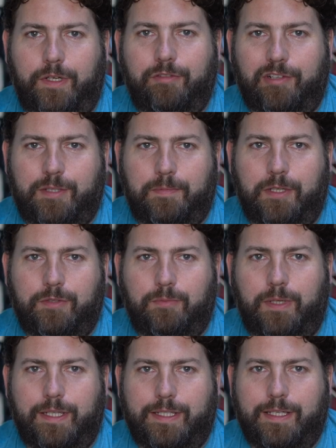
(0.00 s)
overexposed
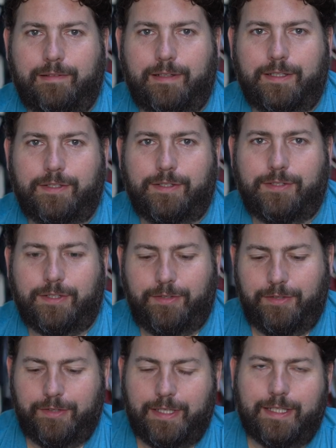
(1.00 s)
white areas, so
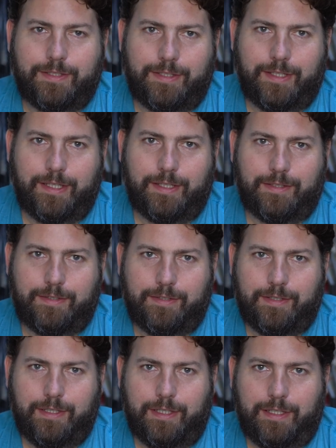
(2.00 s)
you can see it
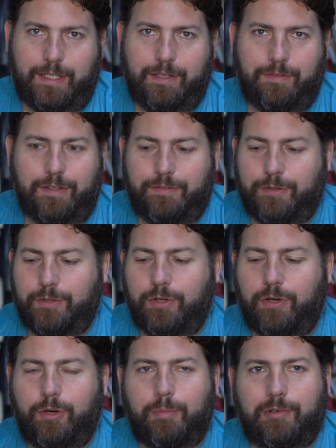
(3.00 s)
even if you're
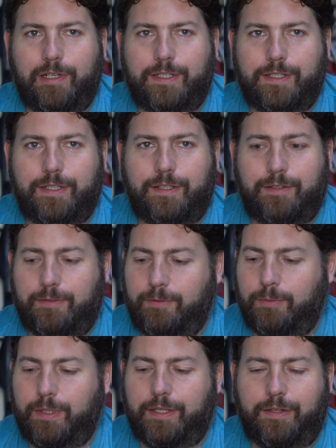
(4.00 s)
not operating
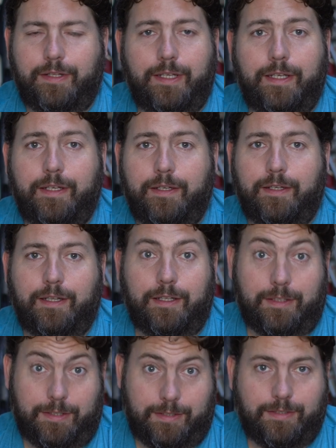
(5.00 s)
with the
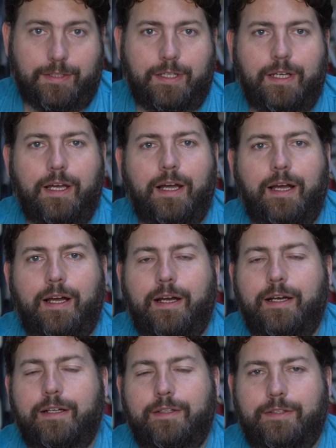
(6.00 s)
glasses,
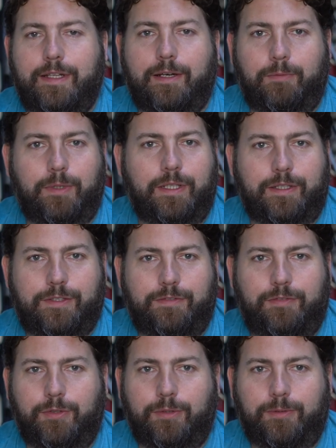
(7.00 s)
and that works
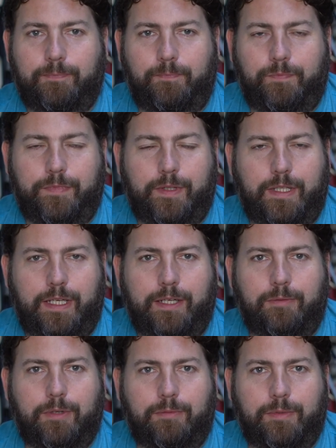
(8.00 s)
for
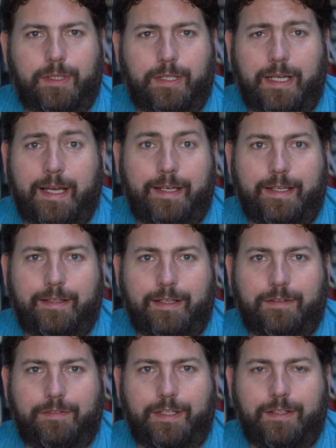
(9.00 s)
anyone with any
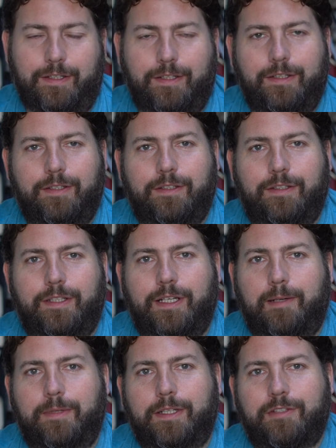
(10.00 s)
Anafi. The
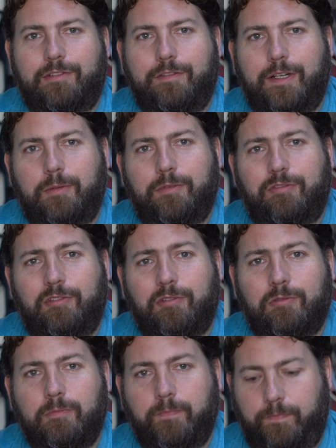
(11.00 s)
updates are available for
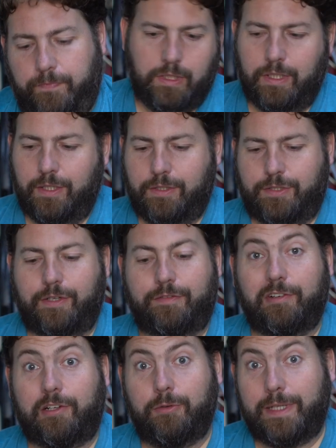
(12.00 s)
all. So
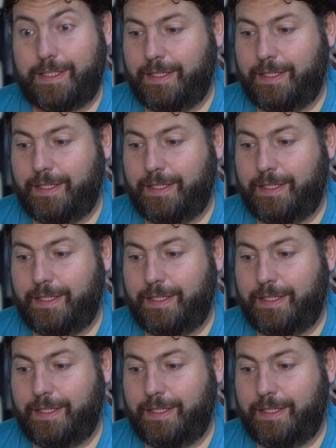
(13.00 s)
for a quick